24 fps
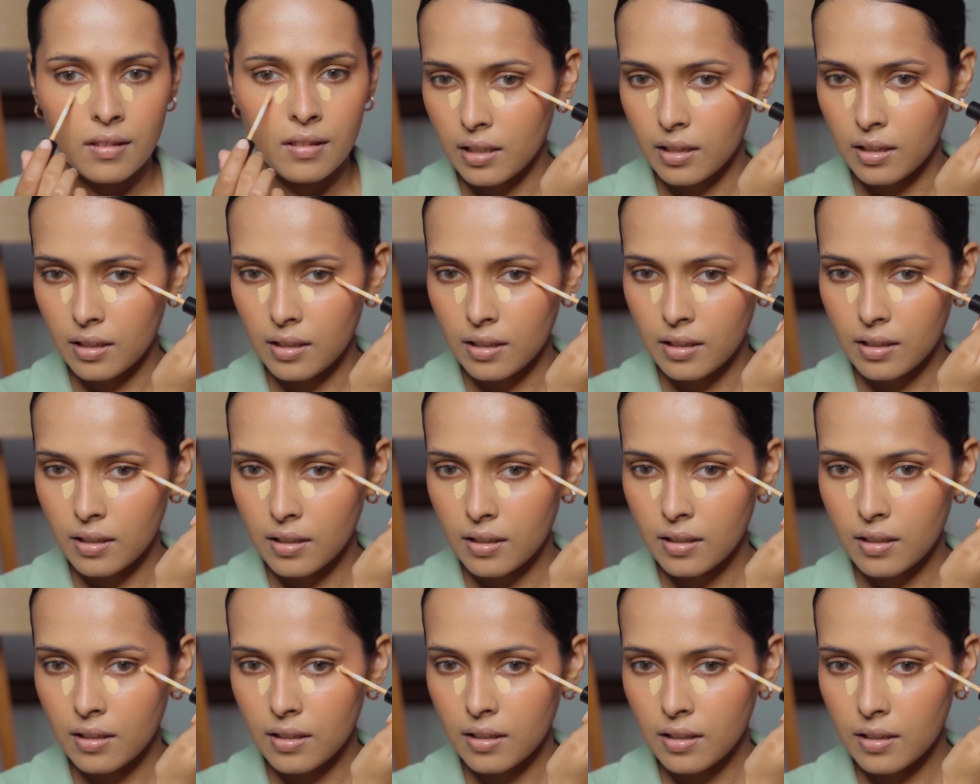And
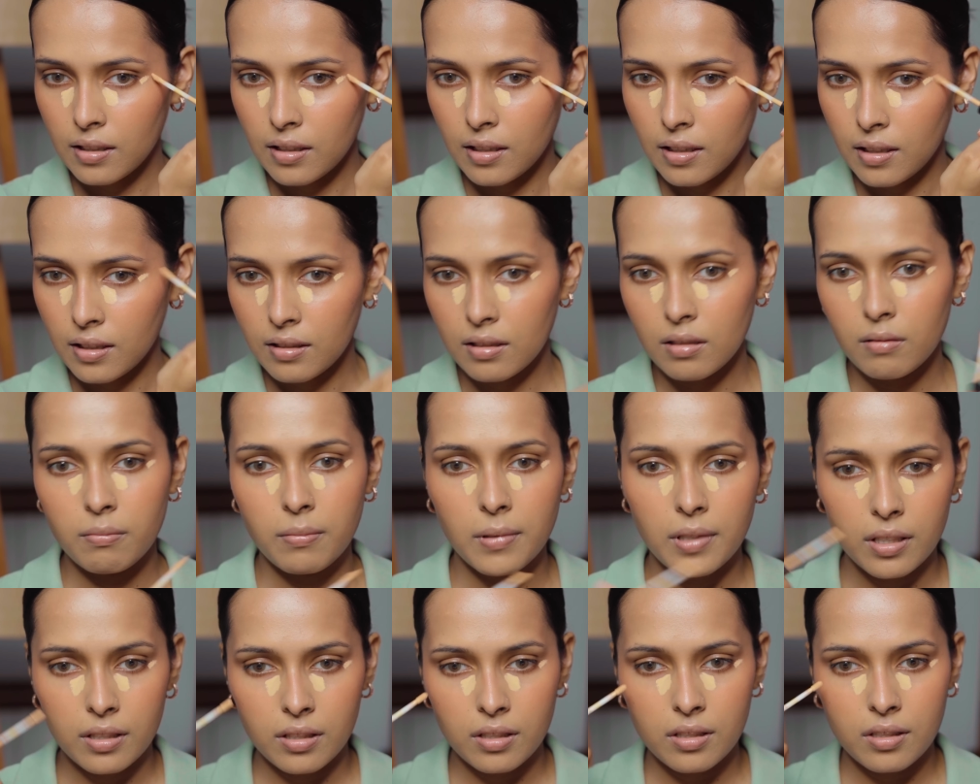then a little
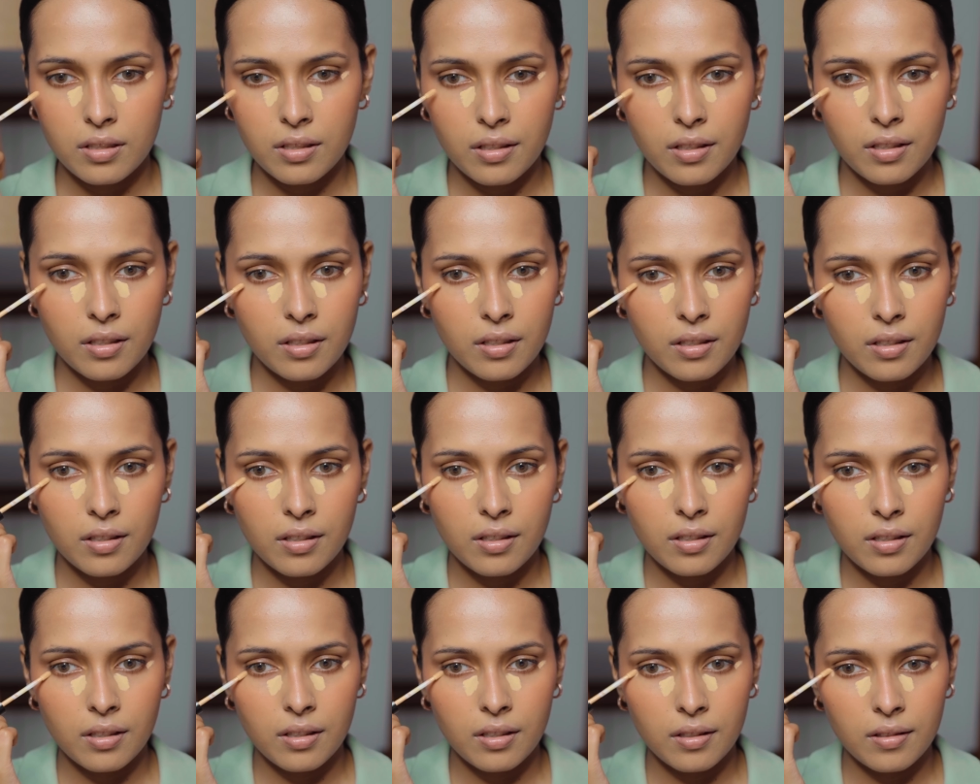bit
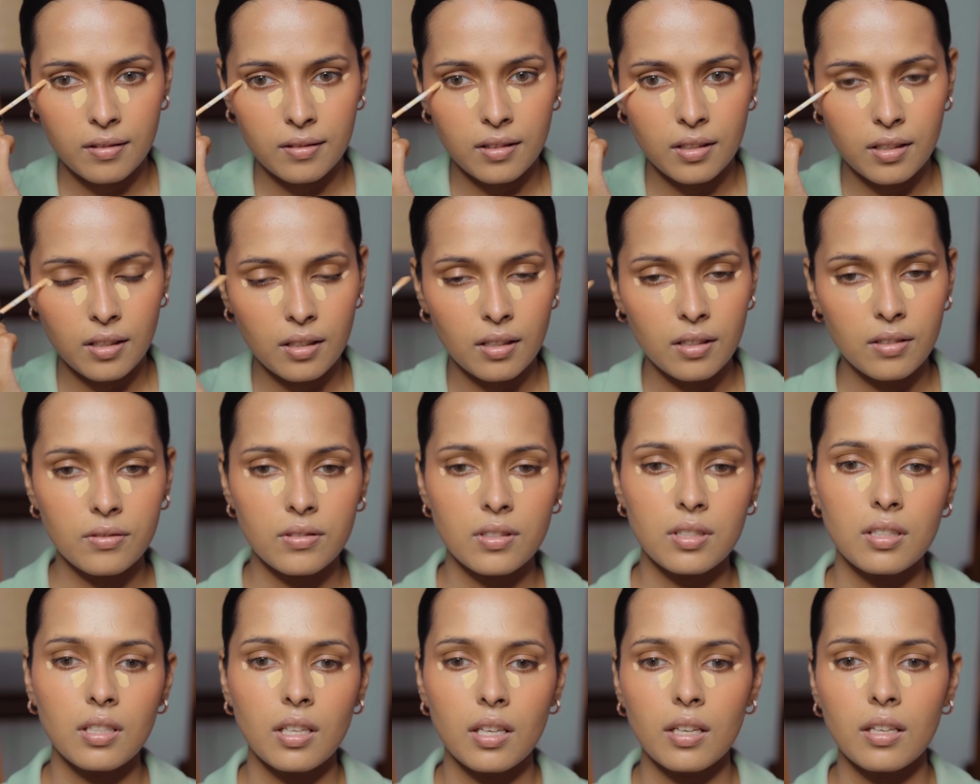
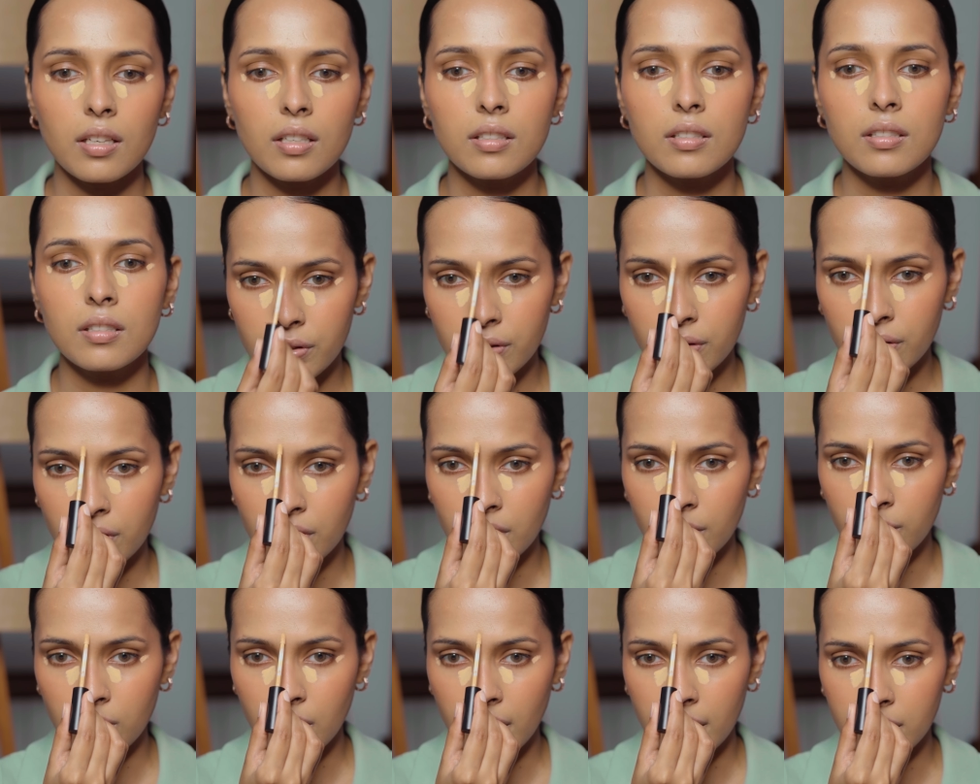outside. I'm also going
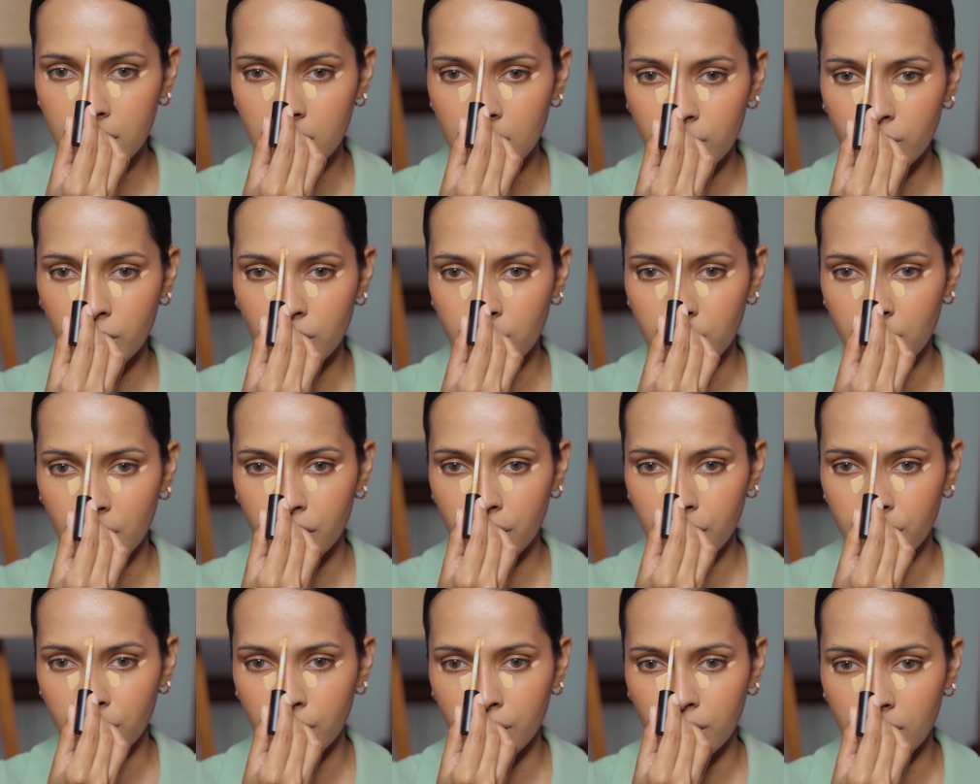to apply some on
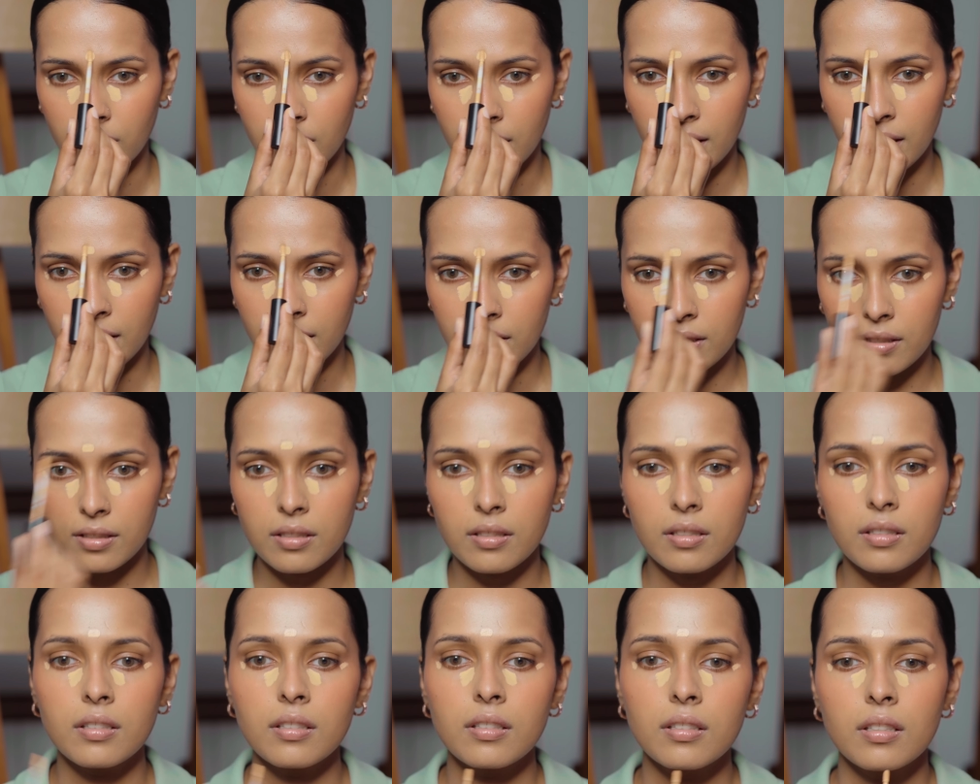my forehead,
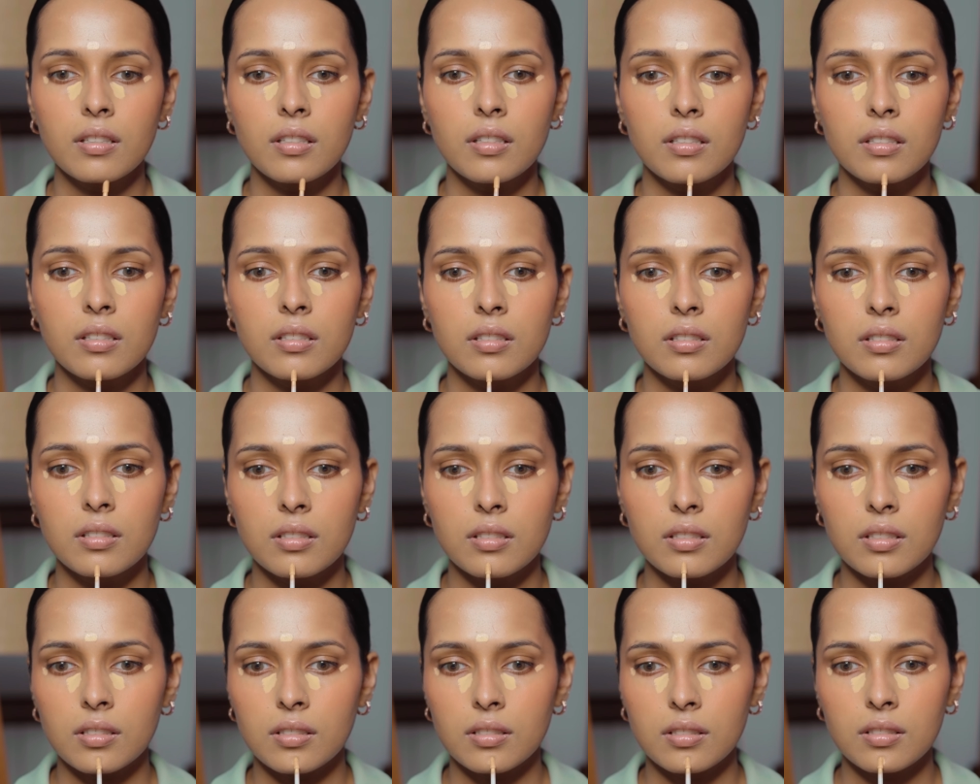
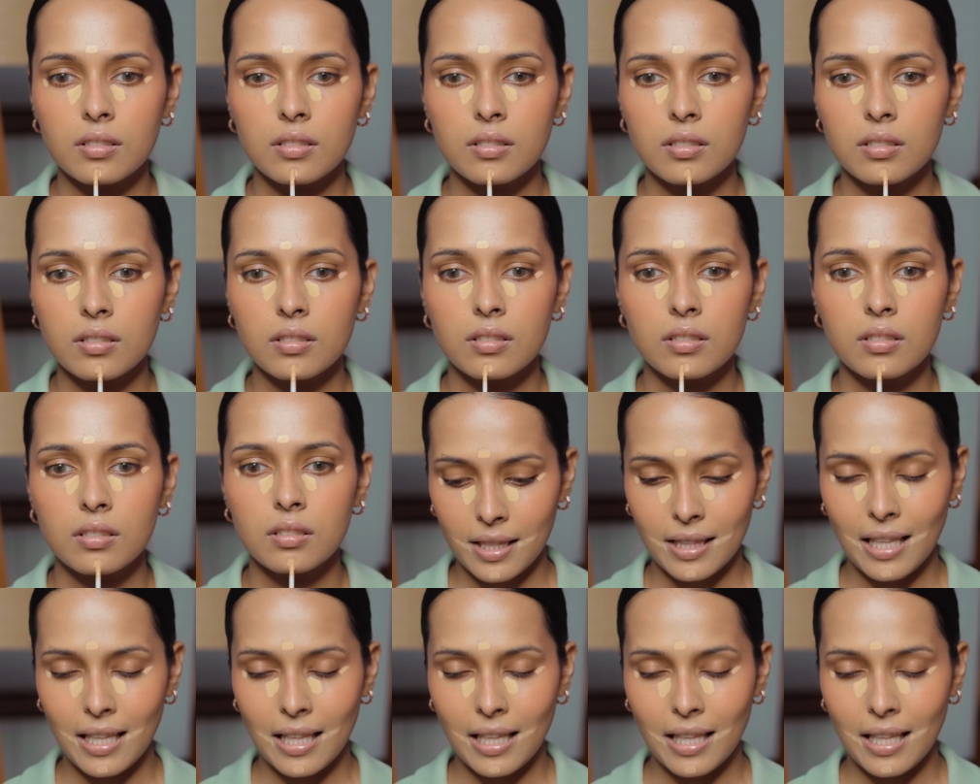chin.